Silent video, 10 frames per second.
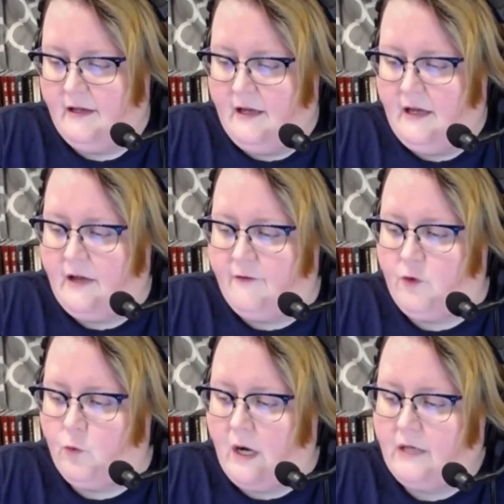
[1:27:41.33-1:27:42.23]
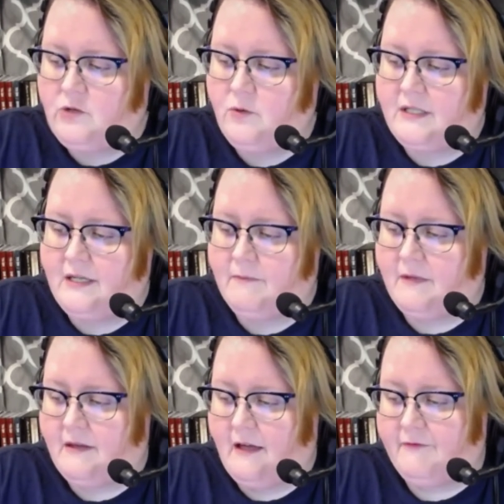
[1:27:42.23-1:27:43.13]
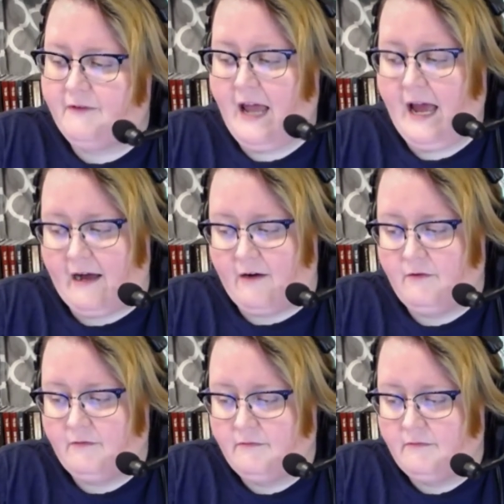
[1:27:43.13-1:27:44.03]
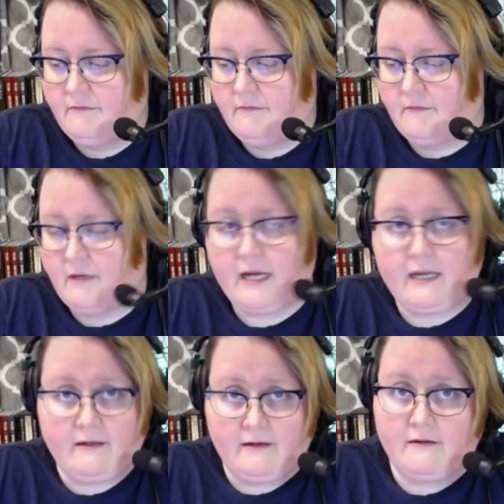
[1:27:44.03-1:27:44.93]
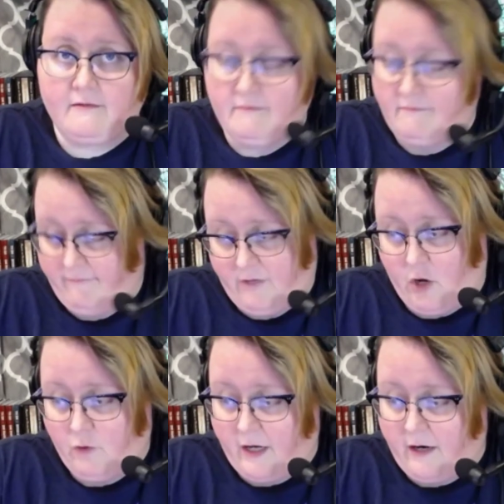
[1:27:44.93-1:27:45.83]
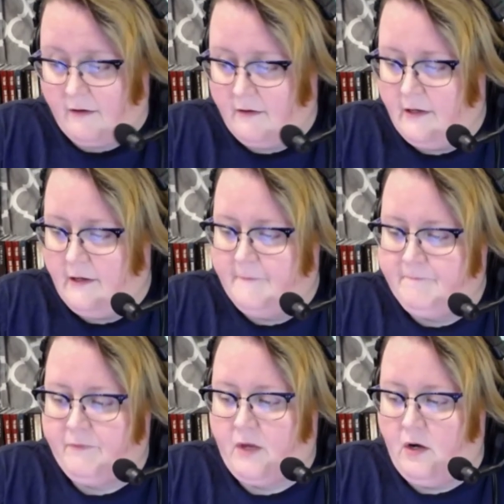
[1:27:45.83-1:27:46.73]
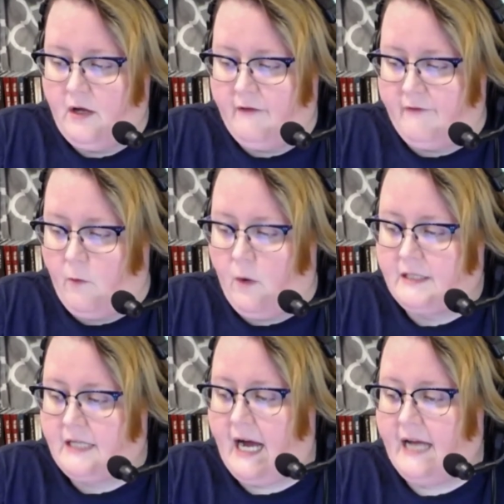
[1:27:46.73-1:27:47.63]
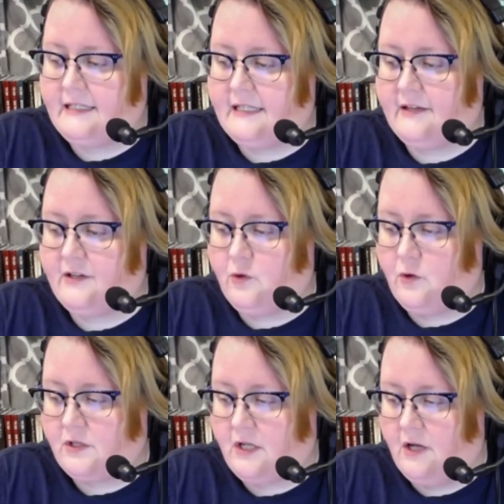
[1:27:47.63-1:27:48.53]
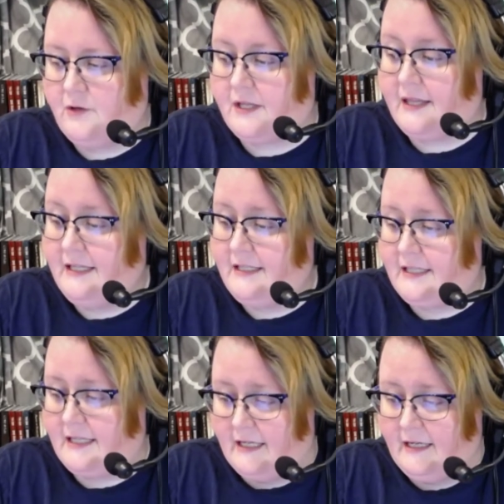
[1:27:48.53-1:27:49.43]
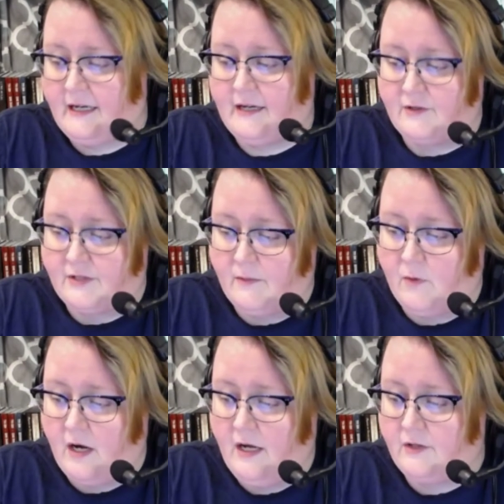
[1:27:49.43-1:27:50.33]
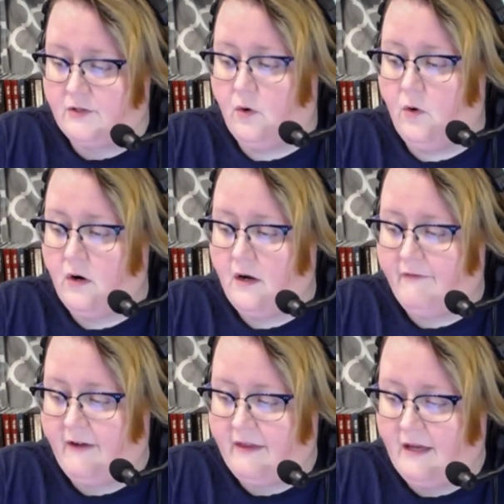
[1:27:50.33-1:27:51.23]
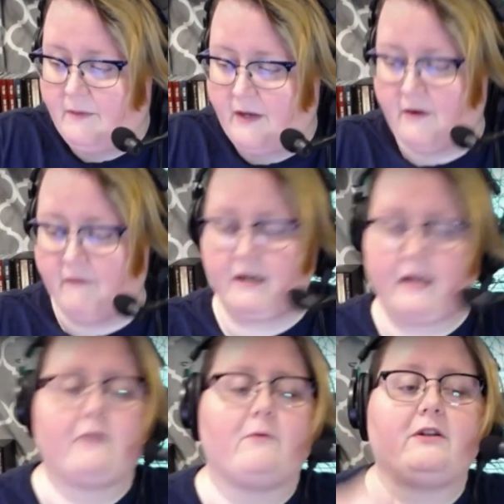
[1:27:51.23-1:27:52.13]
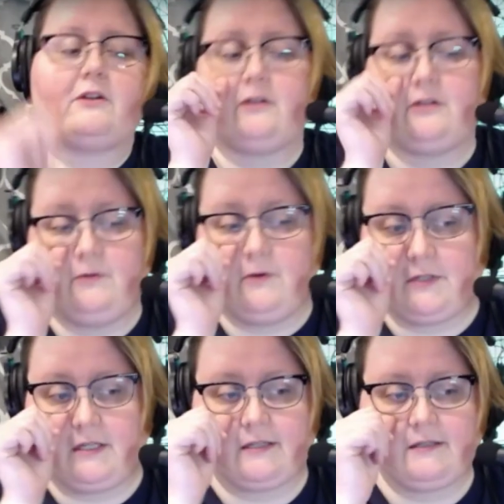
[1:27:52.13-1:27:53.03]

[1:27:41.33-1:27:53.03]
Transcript: If you want to attempt the theft now, I can go there. If I want to hide until the doors close and then steal it, I can go somewhere else. Or if I think better of it, I can return to 206.